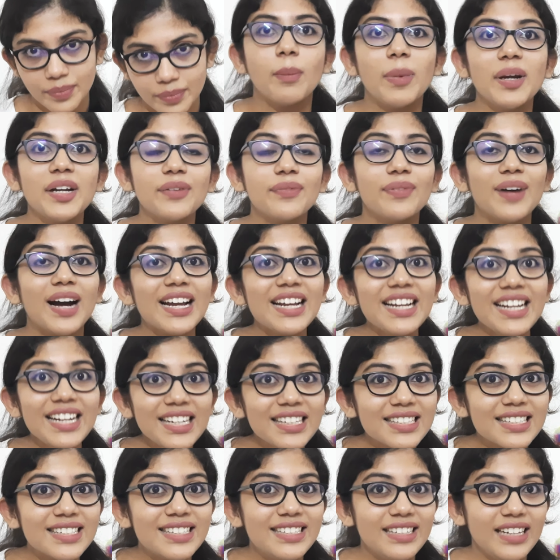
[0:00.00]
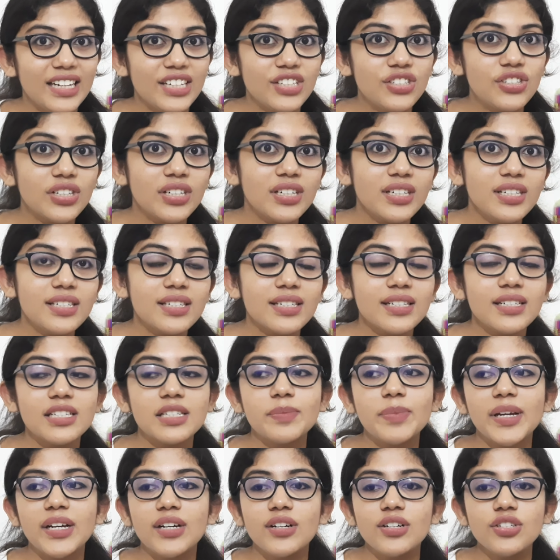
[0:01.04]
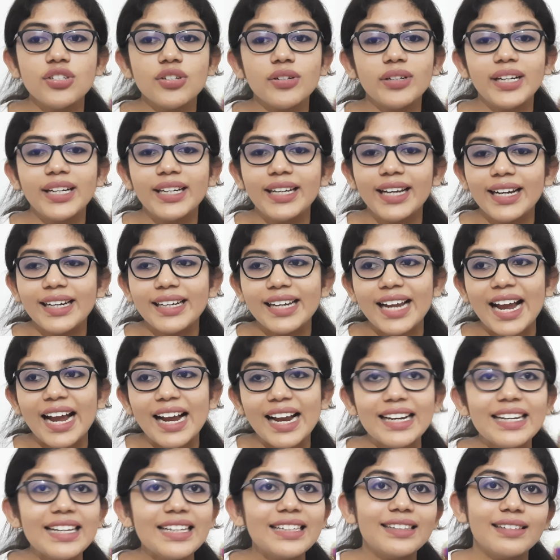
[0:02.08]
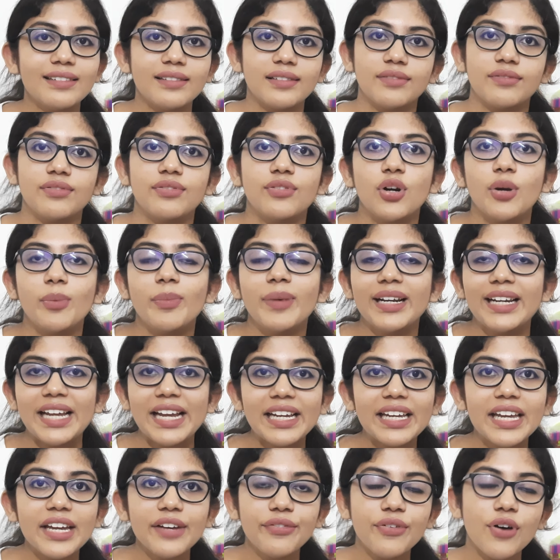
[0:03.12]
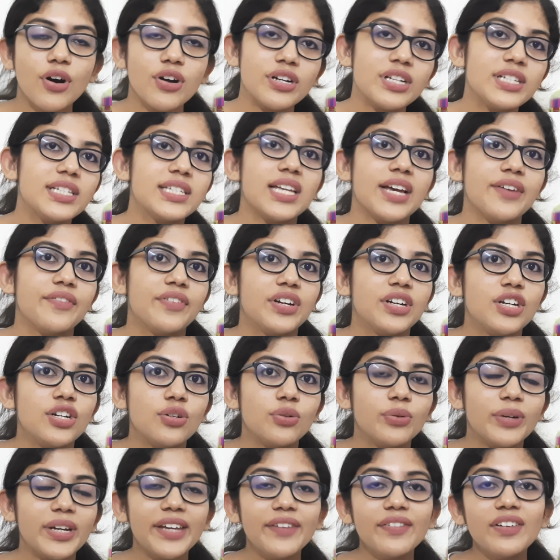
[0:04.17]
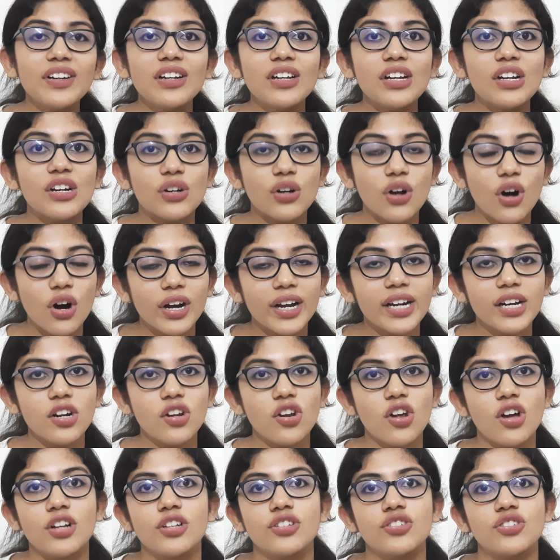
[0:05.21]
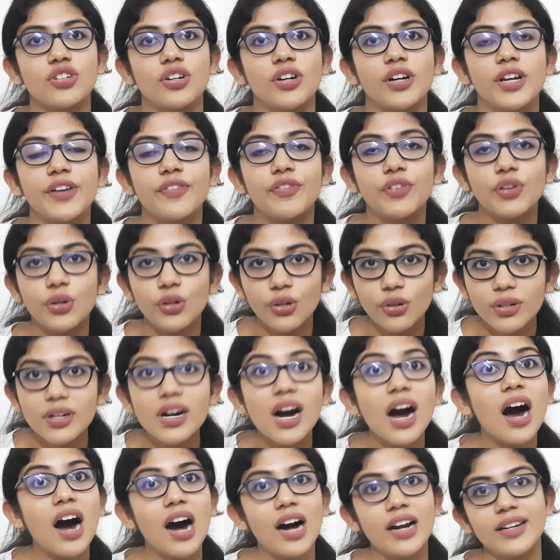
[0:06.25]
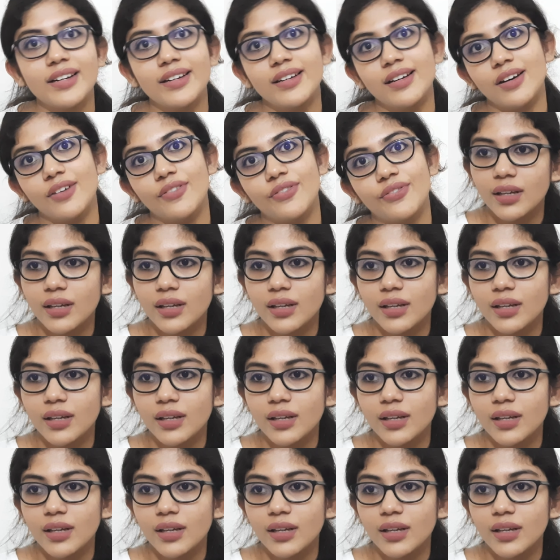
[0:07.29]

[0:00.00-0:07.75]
But why it's dangerous is because you can get anything from an AK-47 to even a rocket launcher if you look hard enough.